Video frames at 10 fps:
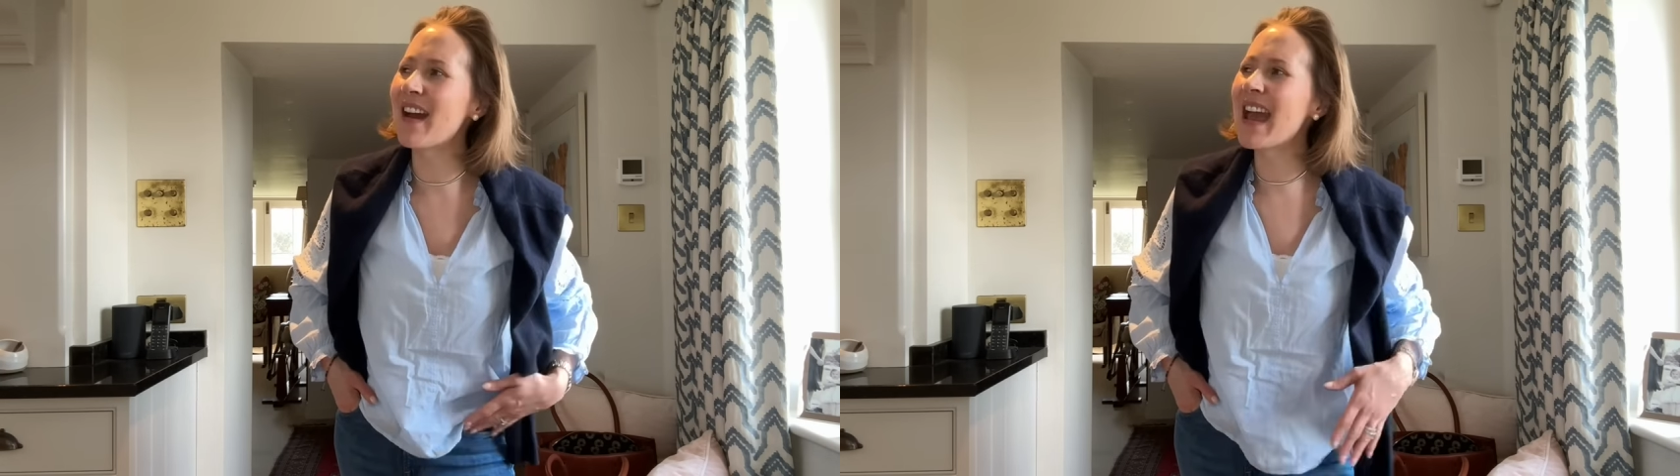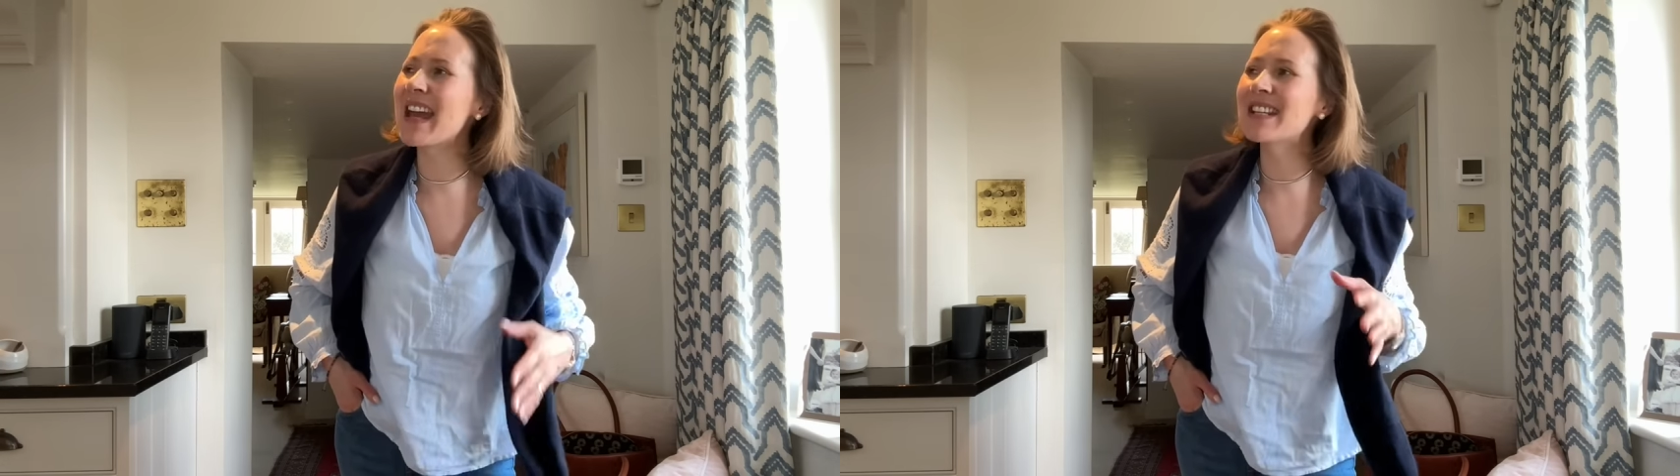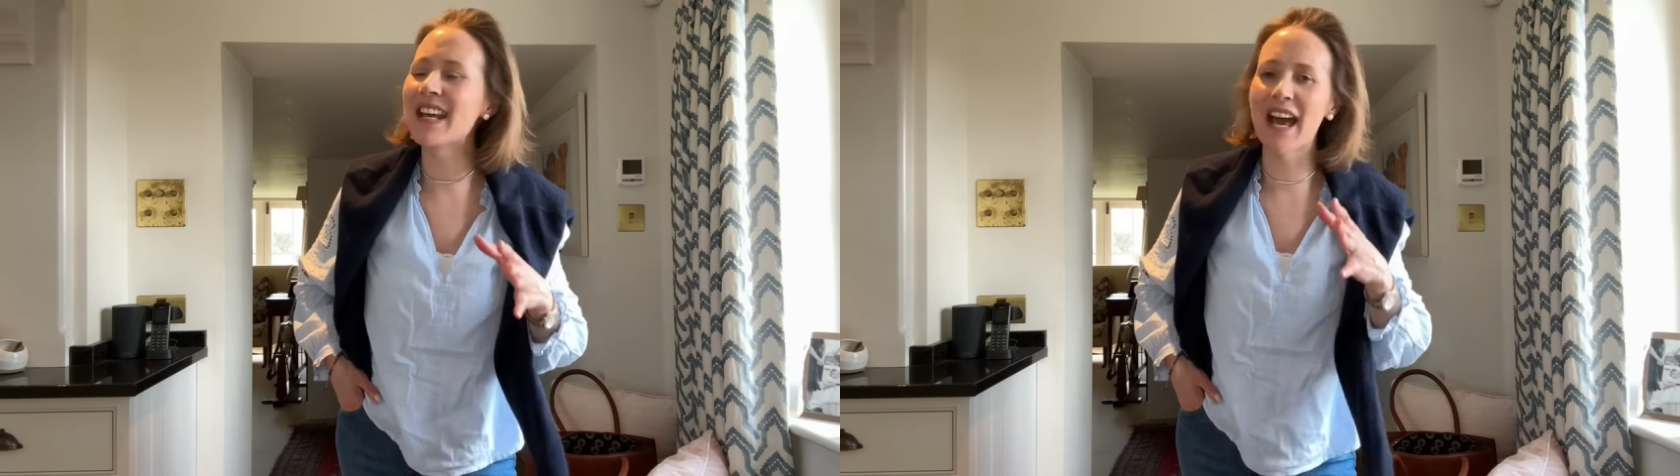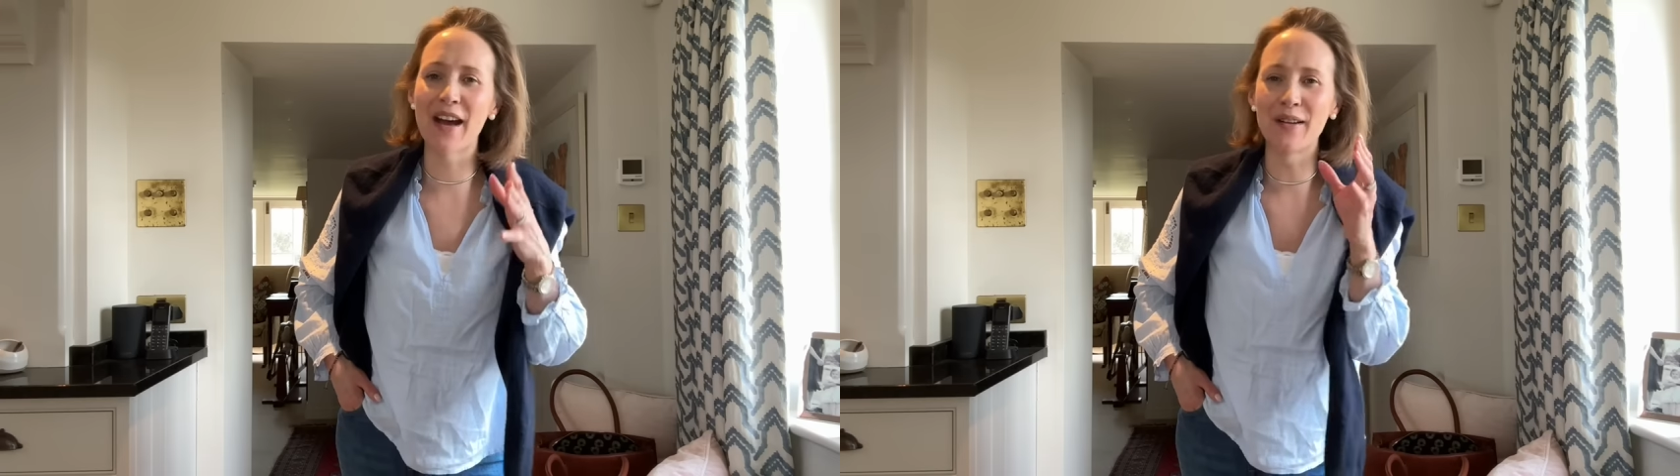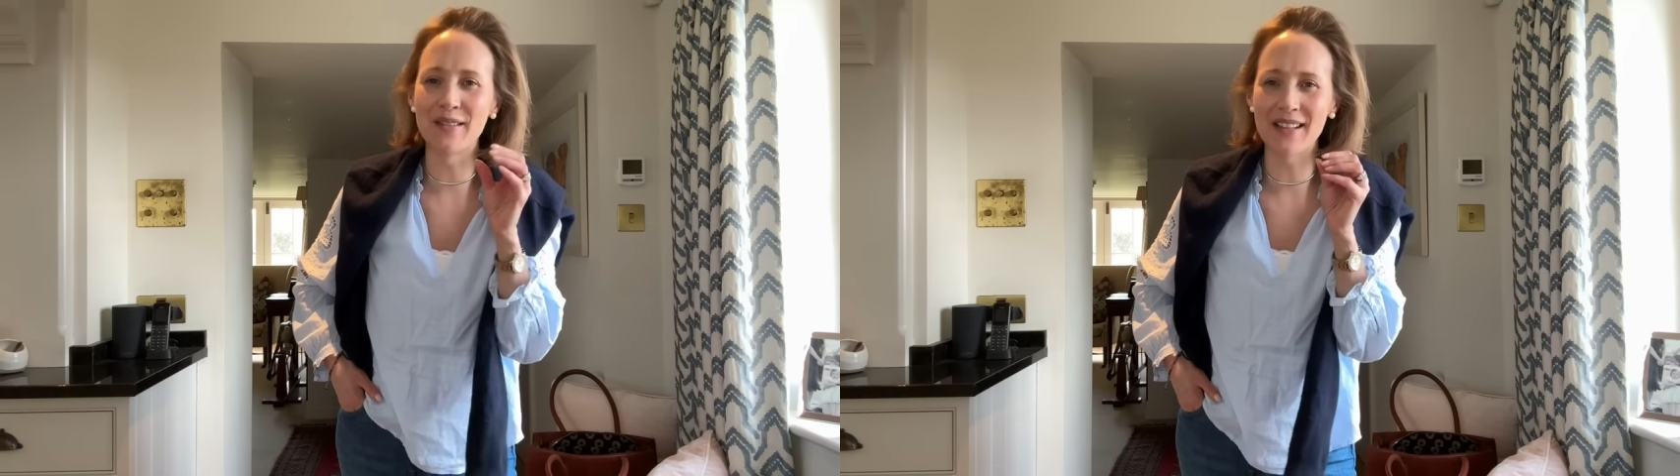I hate it
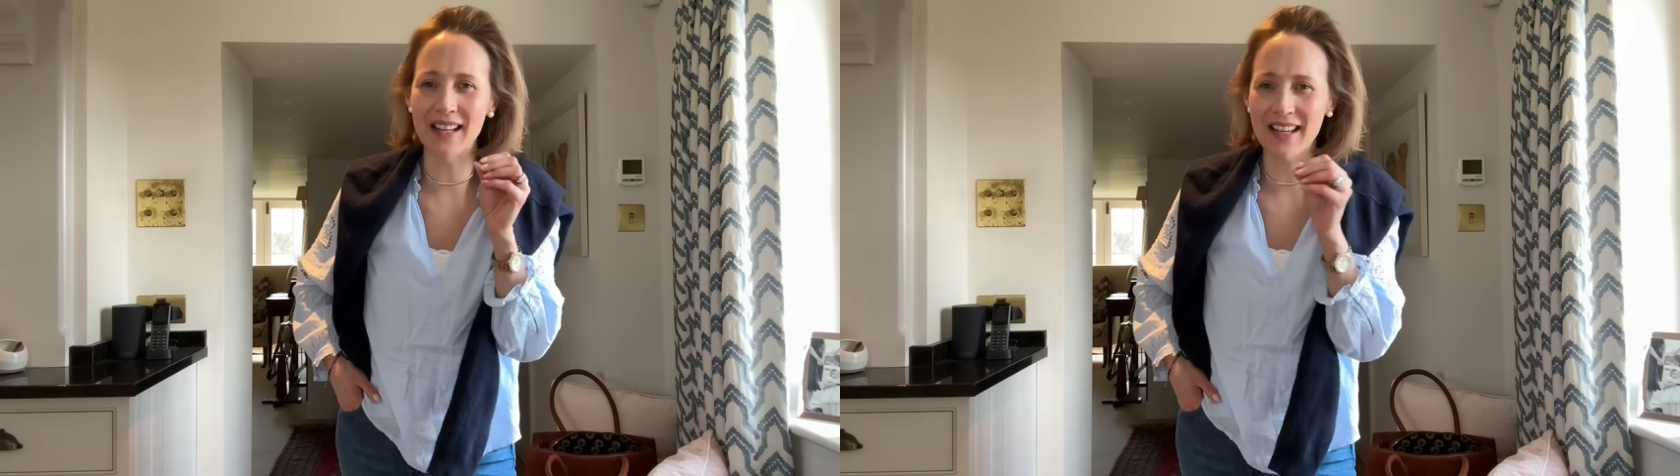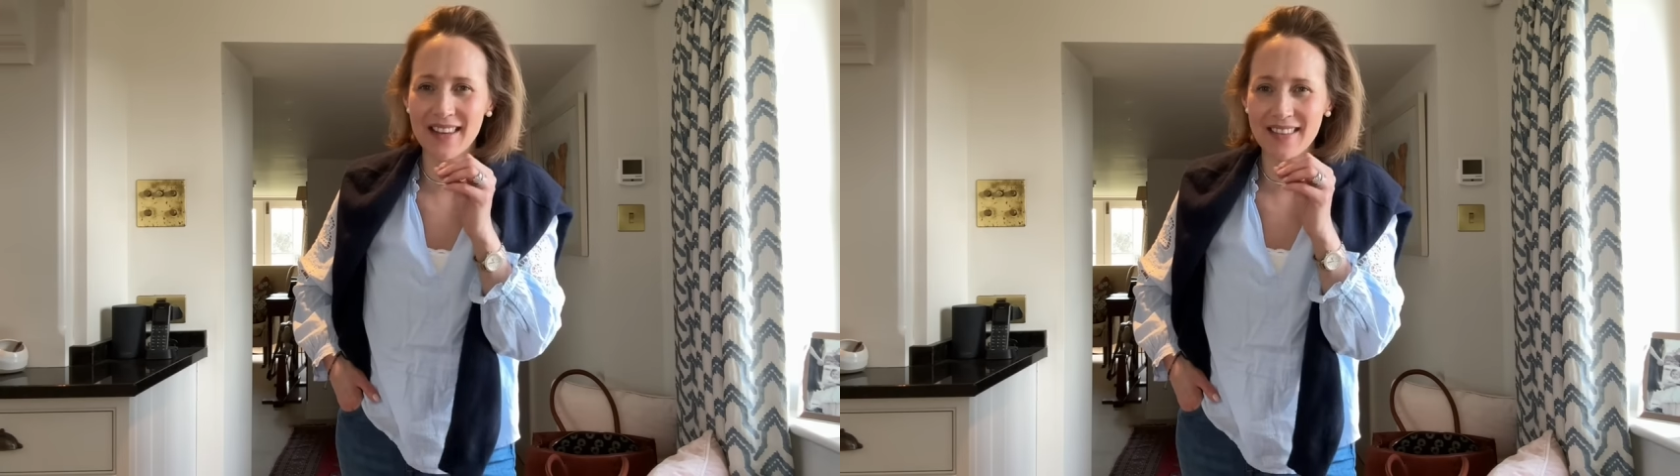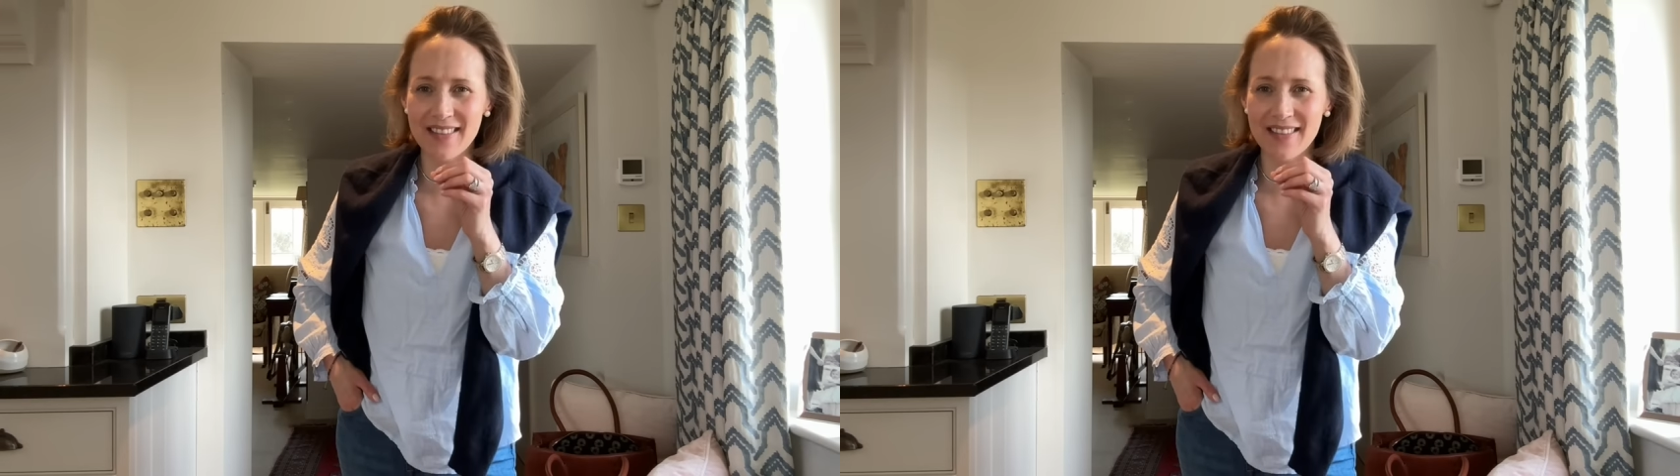how like